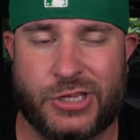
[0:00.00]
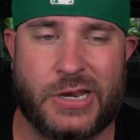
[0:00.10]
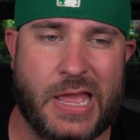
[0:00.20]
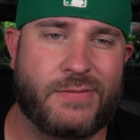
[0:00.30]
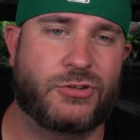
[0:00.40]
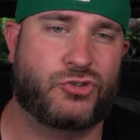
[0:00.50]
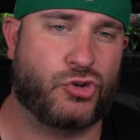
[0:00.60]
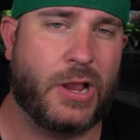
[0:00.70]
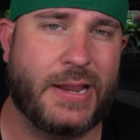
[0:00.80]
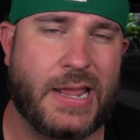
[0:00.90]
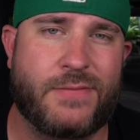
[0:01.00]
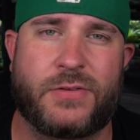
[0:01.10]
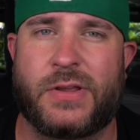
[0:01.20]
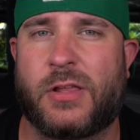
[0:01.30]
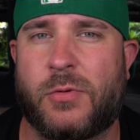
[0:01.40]
going to have it, try and have it
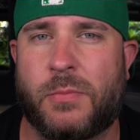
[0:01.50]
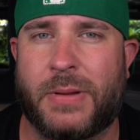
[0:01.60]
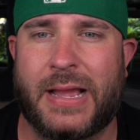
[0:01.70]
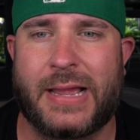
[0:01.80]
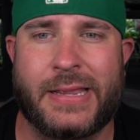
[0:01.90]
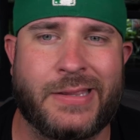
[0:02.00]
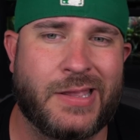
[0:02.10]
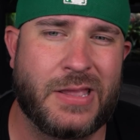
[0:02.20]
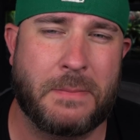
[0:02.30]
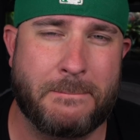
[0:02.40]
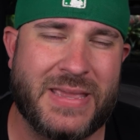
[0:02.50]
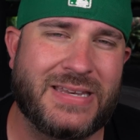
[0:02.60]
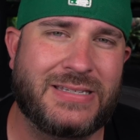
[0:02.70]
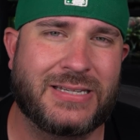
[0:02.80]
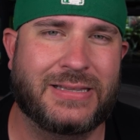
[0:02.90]
available by
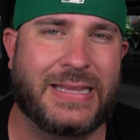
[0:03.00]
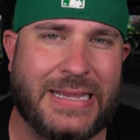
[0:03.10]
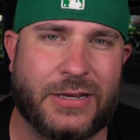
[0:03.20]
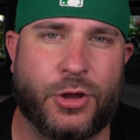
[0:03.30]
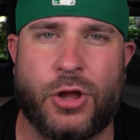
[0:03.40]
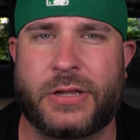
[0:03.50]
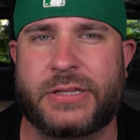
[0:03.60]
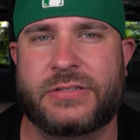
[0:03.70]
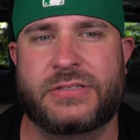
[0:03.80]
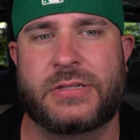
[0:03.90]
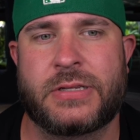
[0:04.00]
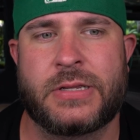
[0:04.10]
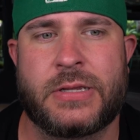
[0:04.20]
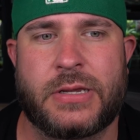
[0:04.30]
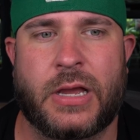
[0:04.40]
mid to late August.
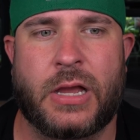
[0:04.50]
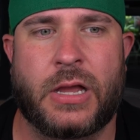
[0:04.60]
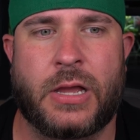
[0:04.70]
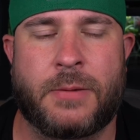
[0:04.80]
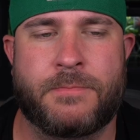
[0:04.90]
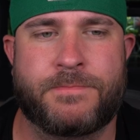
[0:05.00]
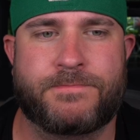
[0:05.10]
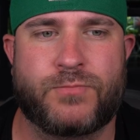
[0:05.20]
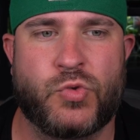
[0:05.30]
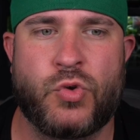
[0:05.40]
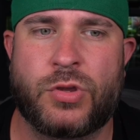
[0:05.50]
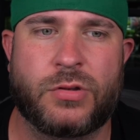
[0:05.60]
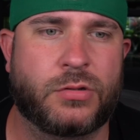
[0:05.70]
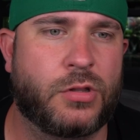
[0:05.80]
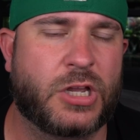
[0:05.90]
Um, you
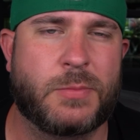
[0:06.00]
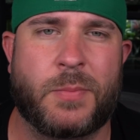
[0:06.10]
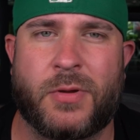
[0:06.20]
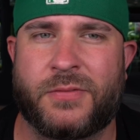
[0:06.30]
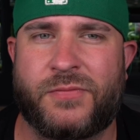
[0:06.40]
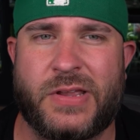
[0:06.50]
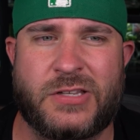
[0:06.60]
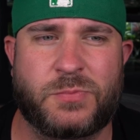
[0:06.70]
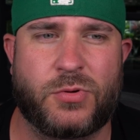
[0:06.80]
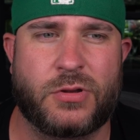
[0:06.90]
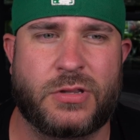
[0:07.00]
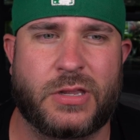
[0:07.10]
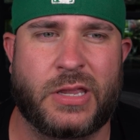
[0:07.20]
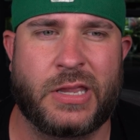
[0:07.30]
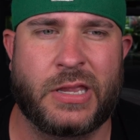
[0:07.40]
can look him up on Facebook
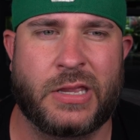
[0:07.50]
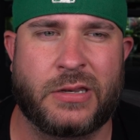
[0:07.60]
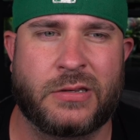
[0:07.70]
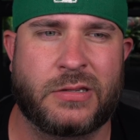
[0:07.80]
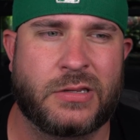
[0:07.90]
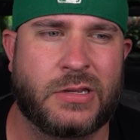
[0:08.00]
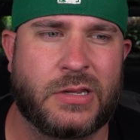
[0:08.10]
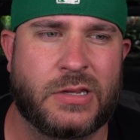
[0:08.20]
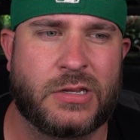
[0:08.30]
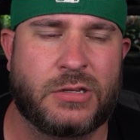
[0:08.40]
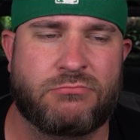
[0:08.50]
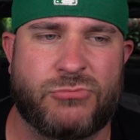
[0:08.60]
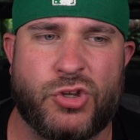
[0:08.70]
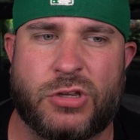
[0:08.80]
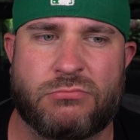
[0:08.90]
and
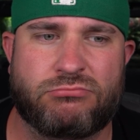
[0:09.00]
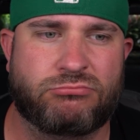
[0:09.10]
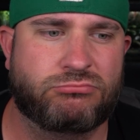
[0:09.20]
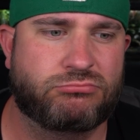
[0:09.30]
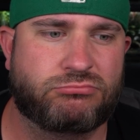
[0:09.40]
you can